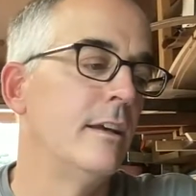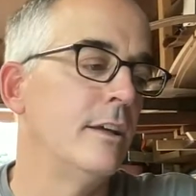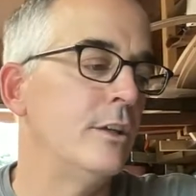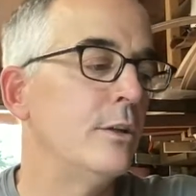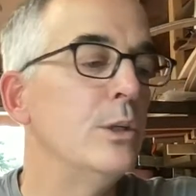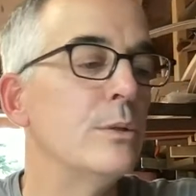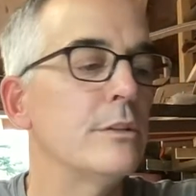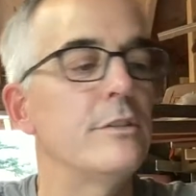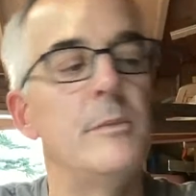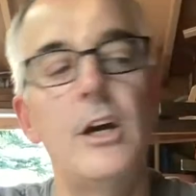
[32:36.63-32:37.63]
You know, who are
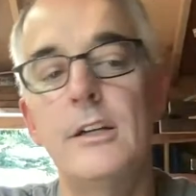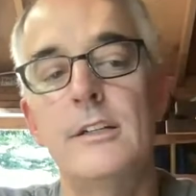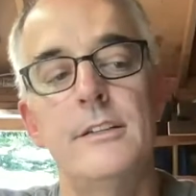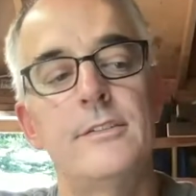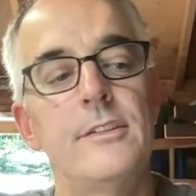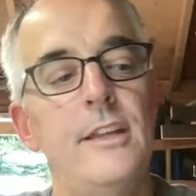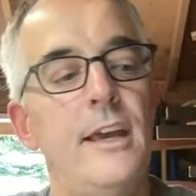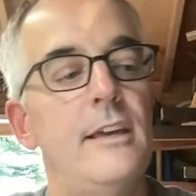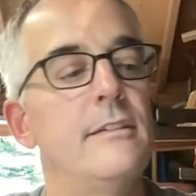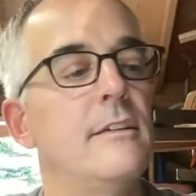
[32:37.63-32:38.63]
some artists
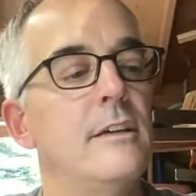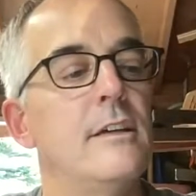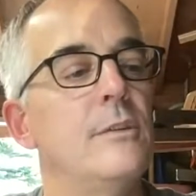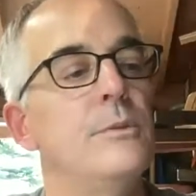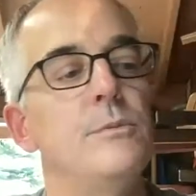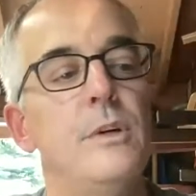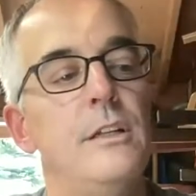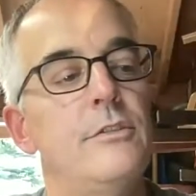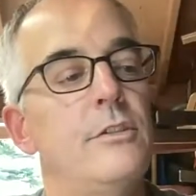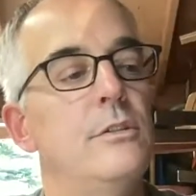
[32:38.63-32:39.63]
that would
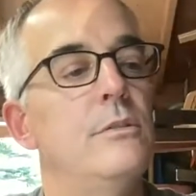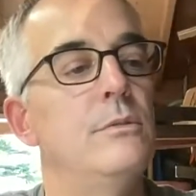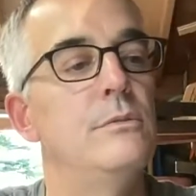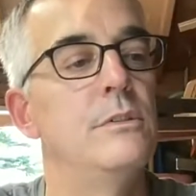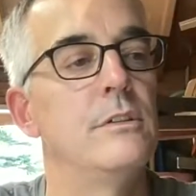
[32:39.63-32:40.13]
want to